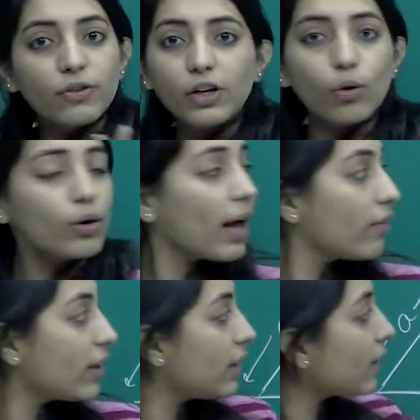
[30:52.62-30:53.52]
we don't have
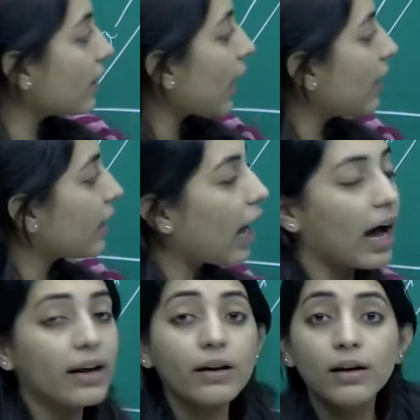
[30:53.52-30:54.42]
anything in
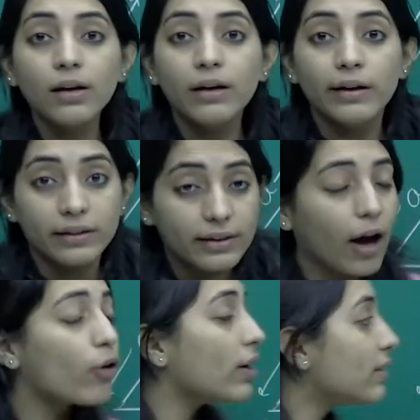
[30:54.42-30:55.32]
R.
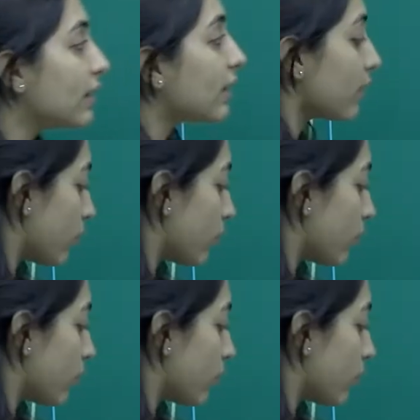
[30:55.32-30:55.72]
Now consider